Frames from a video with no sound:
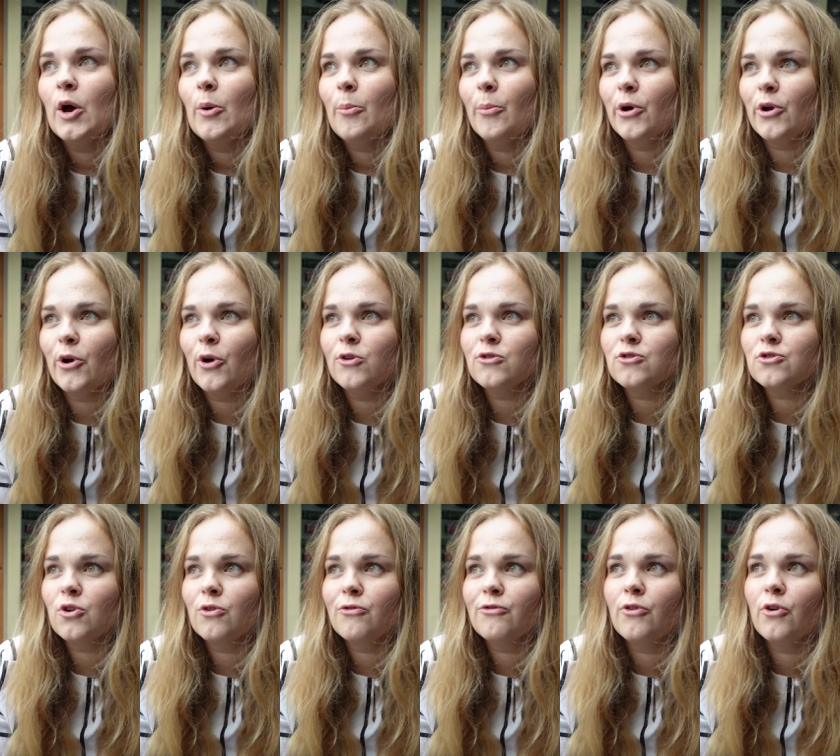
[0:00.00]
but
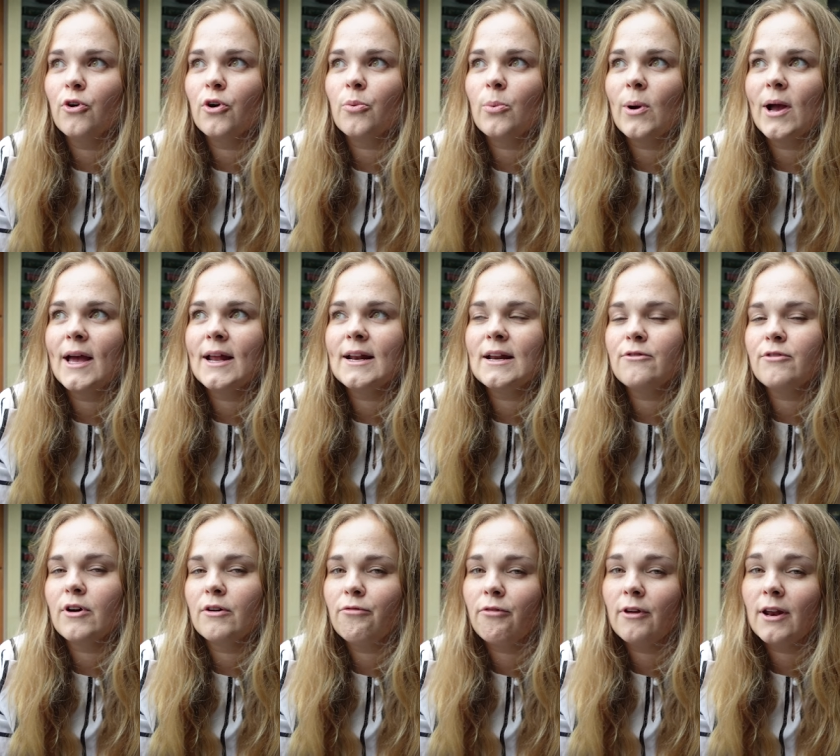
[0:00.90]
also for when, if
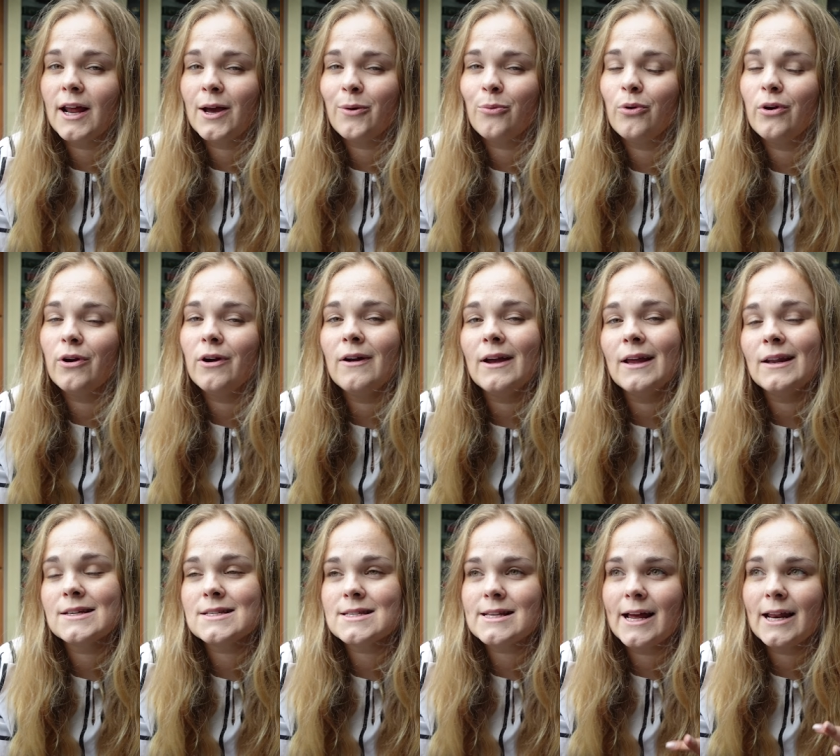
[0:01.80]
I feel like we're in
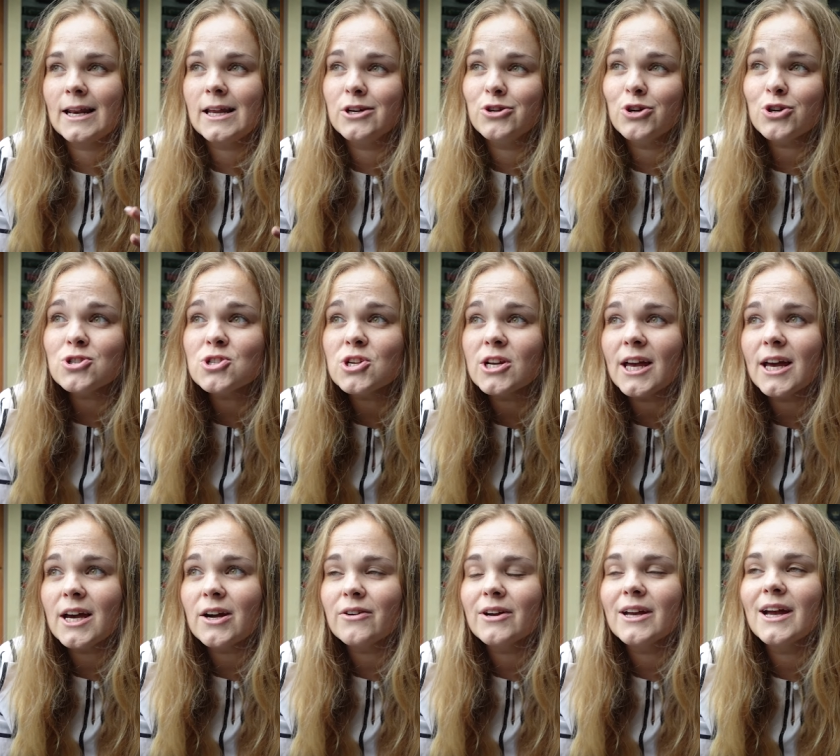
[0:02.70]
a slightly dodgy
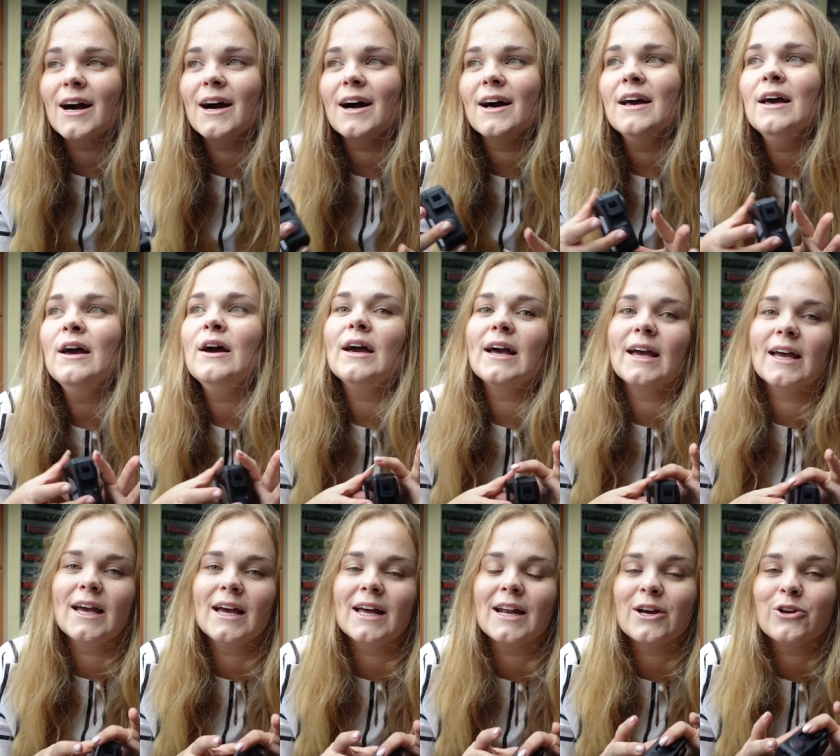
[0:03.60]
area
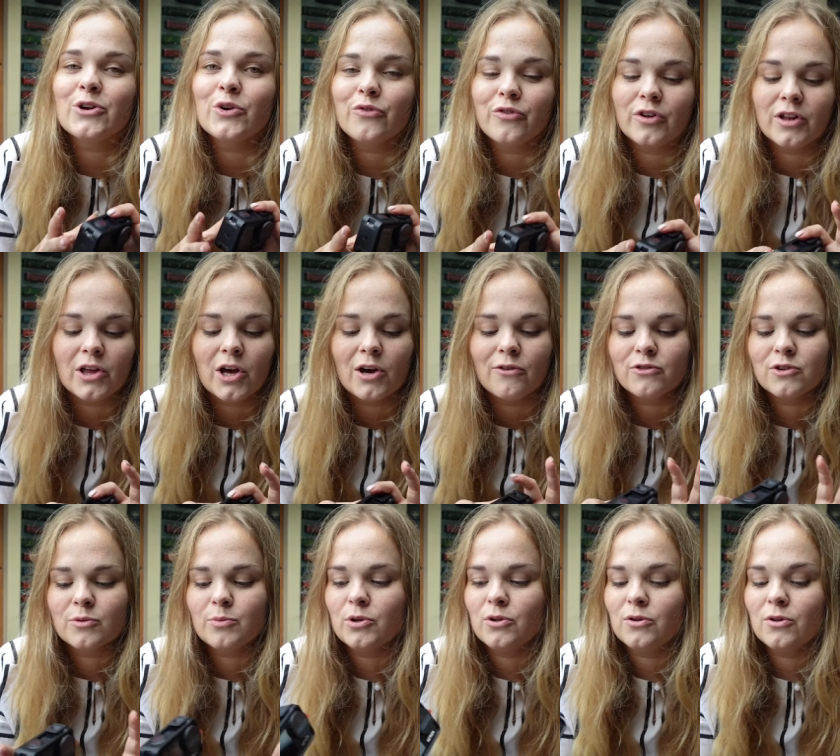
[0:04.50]
and I don't feel
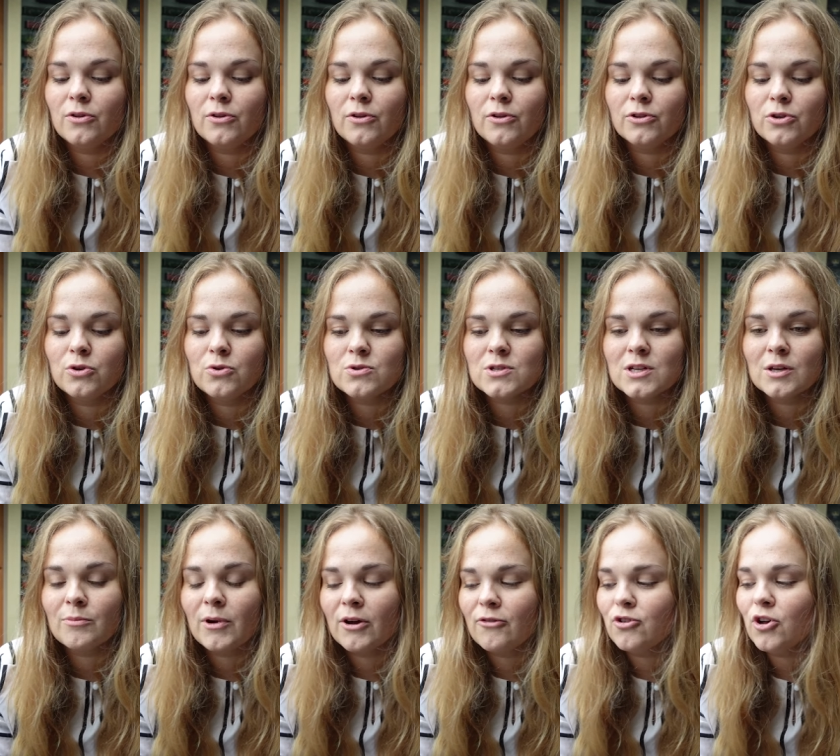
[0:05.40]
comfortable using
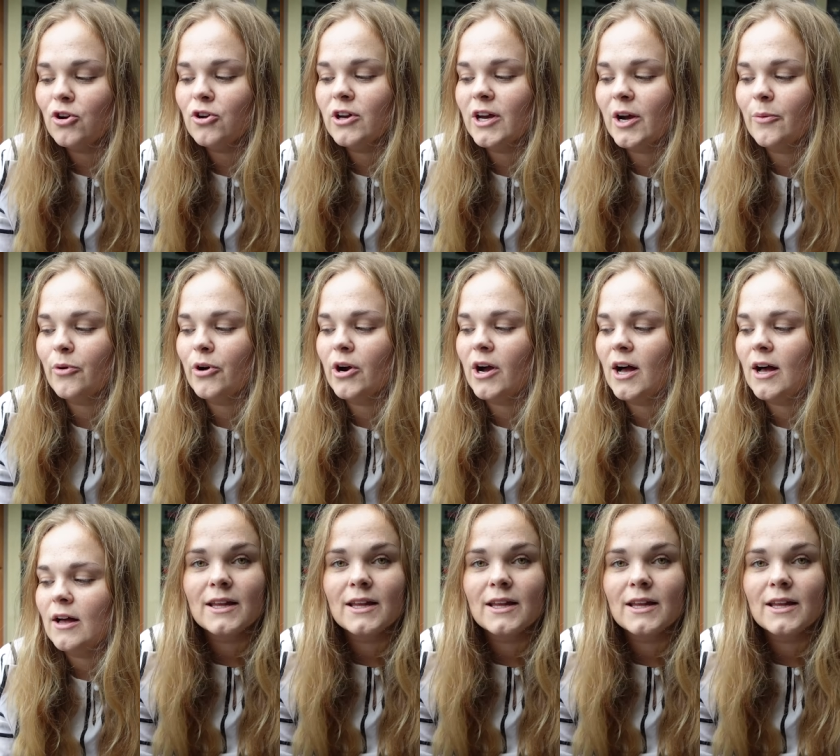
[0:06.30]
my vlog camera,